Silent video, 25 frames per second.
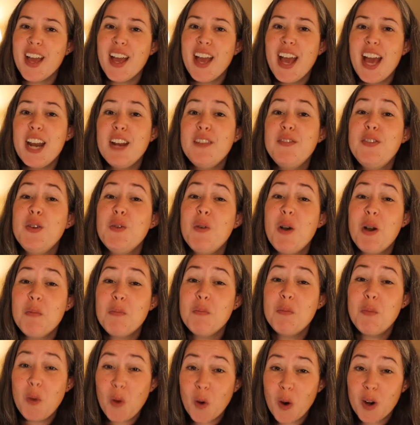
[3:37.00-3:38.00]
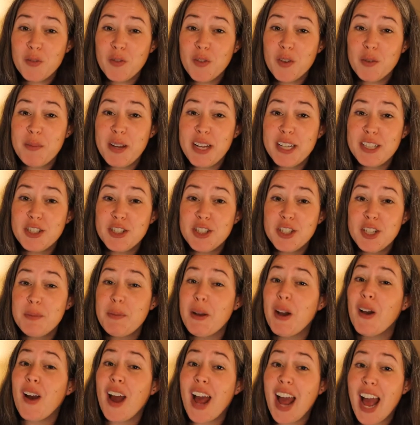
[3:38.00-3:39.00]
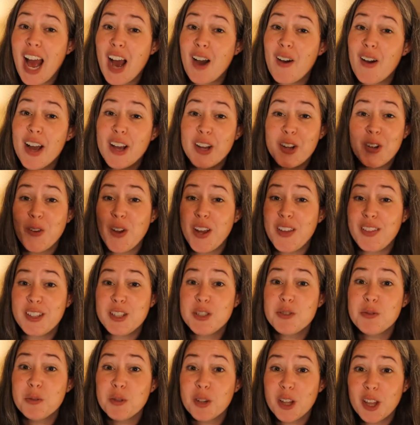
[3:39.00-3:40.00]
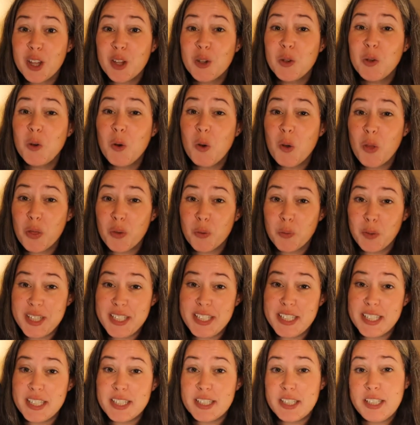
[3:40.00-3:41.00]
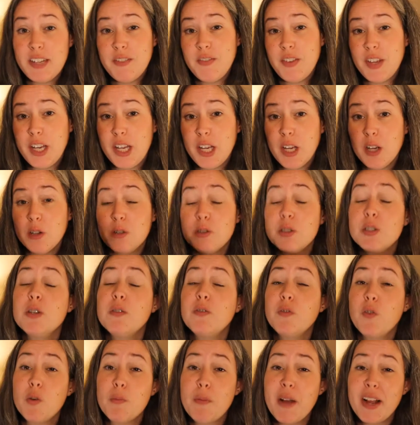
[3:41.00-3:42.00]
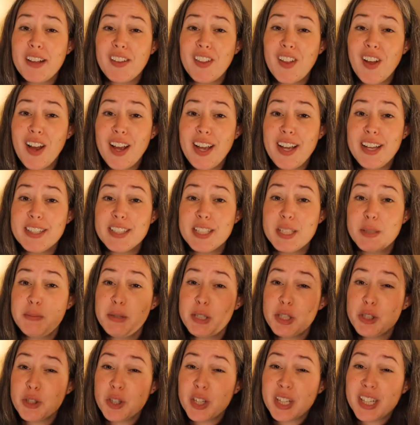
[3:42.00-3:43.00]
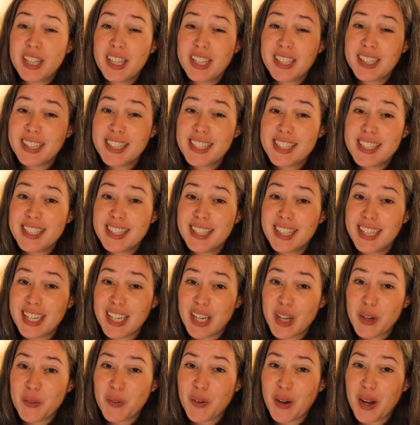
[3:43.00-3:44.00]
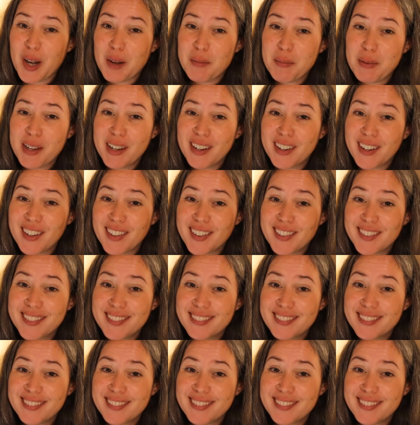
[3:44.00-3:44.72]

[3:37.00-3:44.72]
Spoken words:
And if you want more information about how I create these really cool 360 videos for my clients, be sure to click this link right up here.